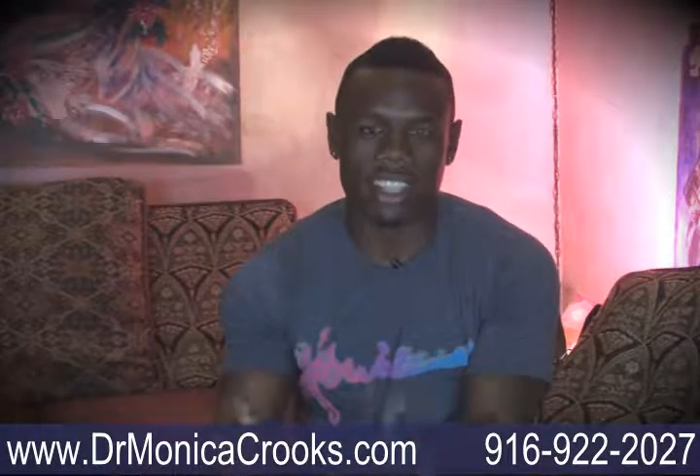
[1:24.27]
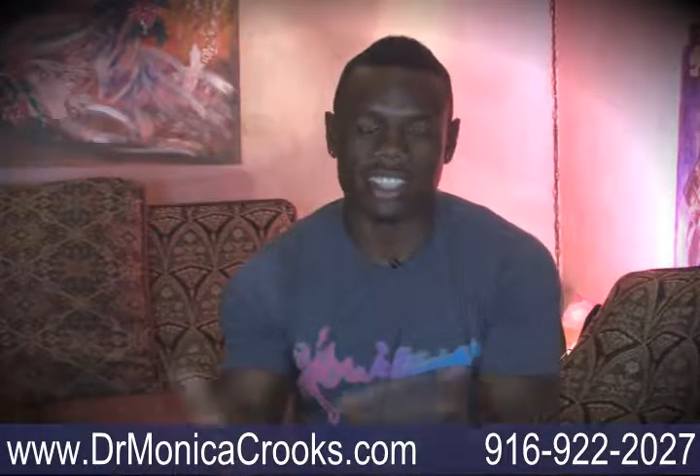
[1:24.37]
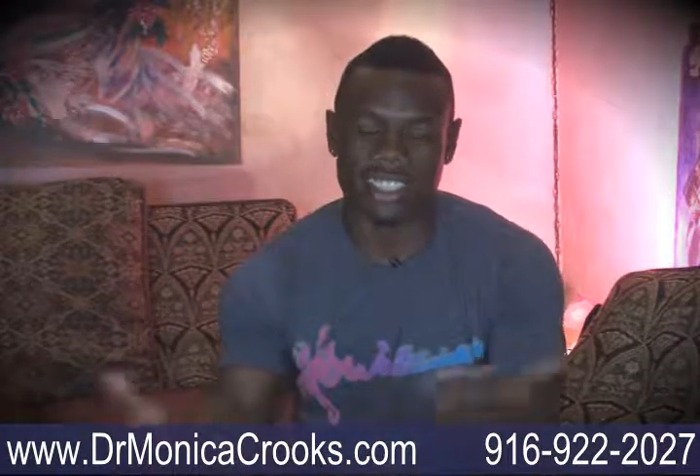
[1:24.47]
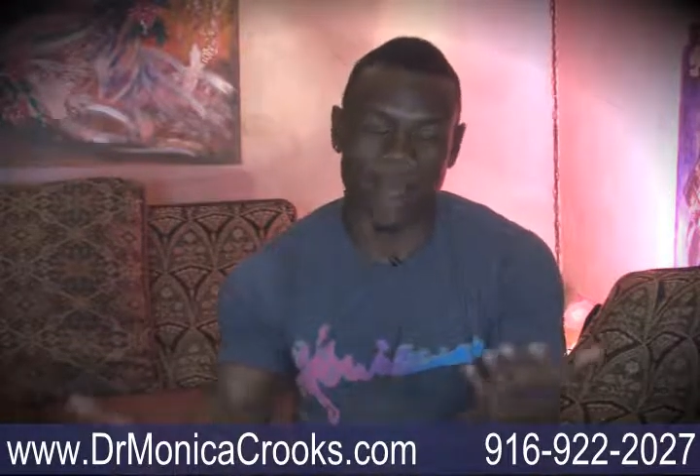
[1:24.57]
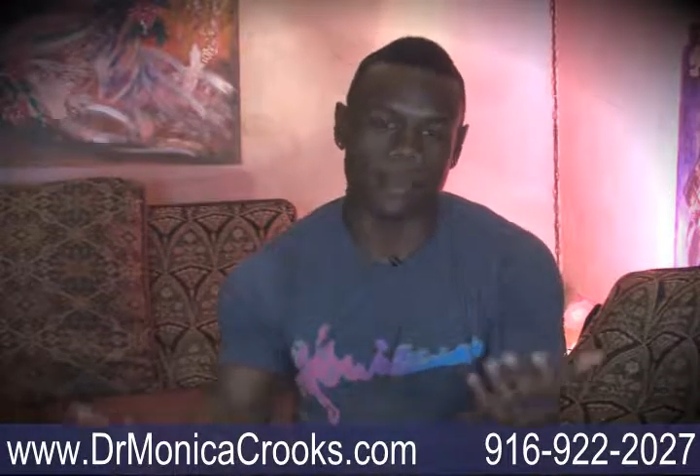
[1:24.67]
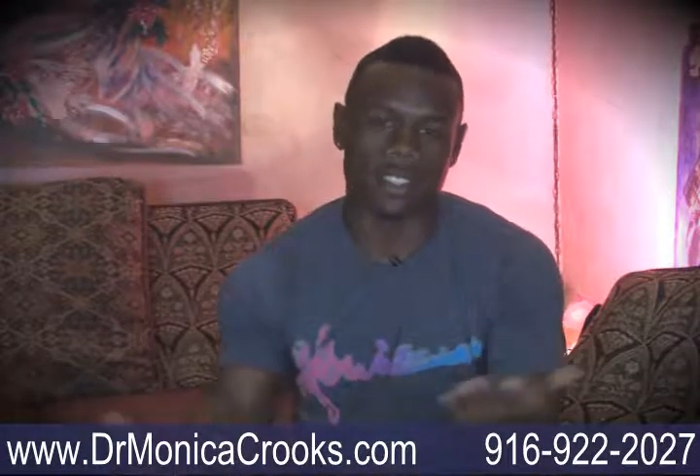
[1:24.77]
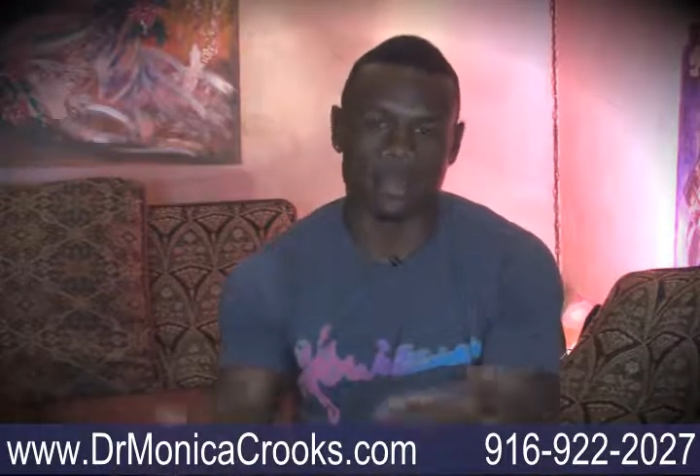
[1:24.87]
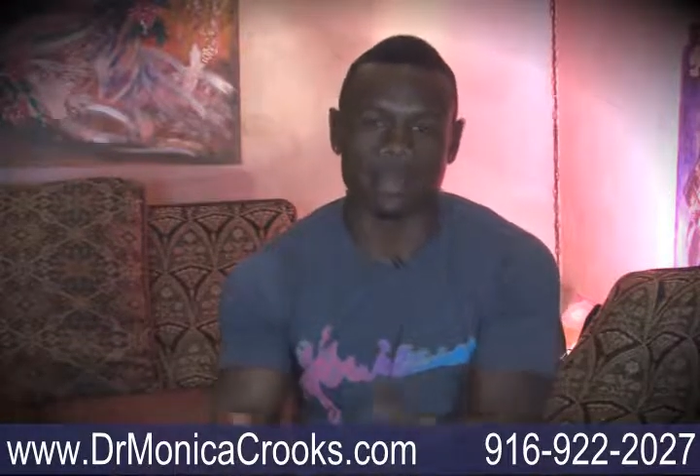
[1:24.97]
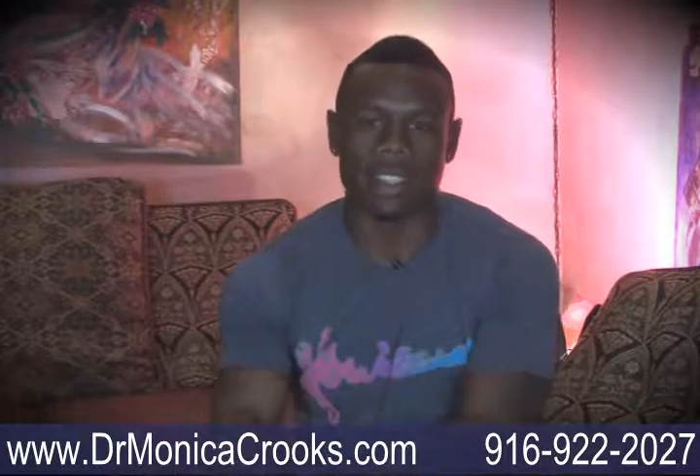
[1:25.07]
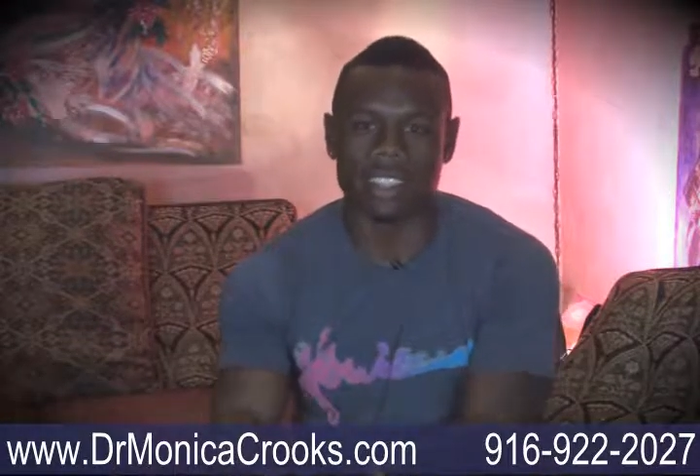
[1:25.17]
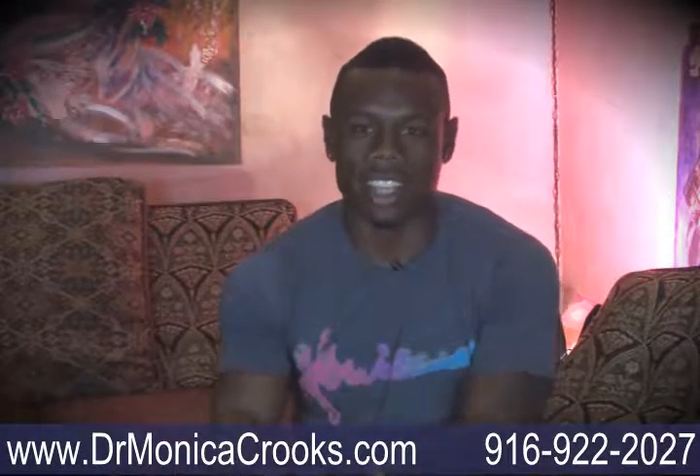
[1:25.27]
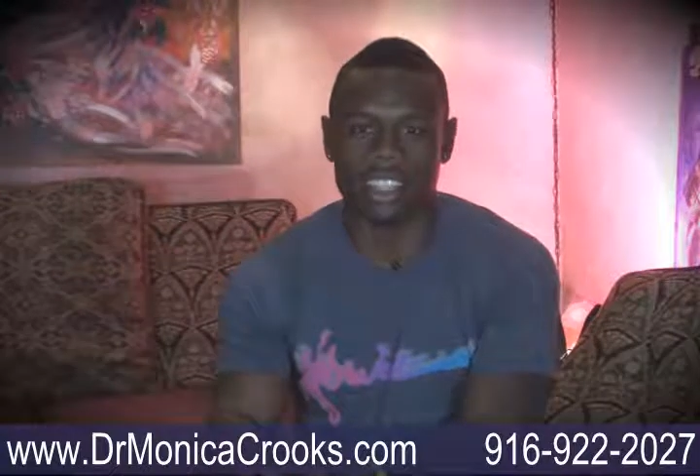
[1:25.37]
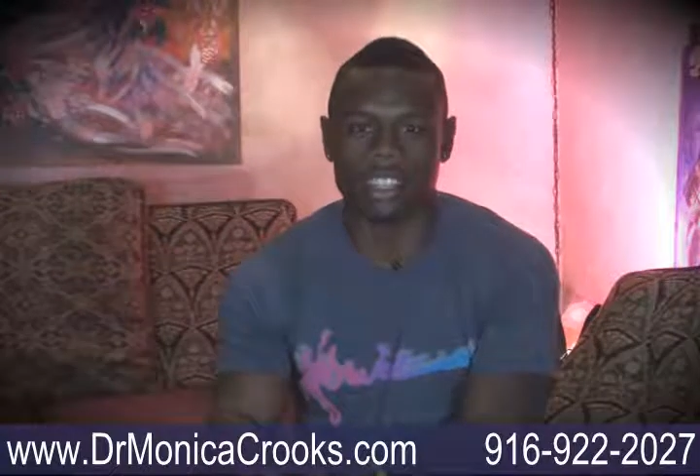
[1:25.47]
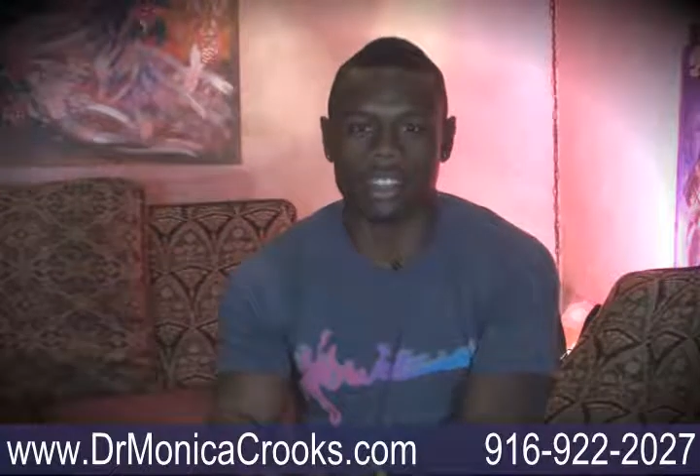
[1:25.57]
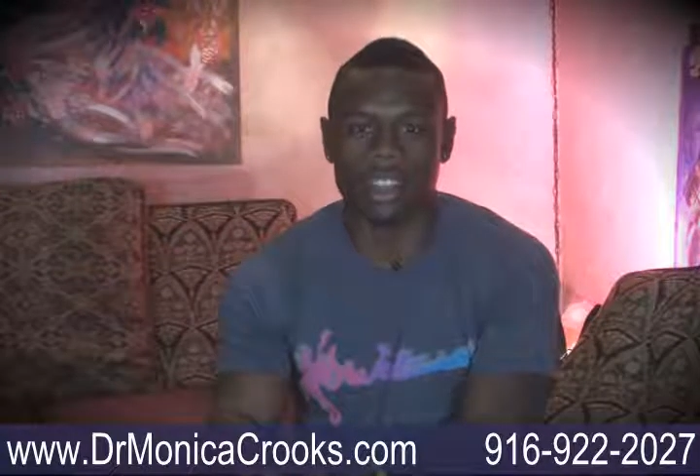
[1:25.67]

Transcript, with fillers: that just happens to be a dentist.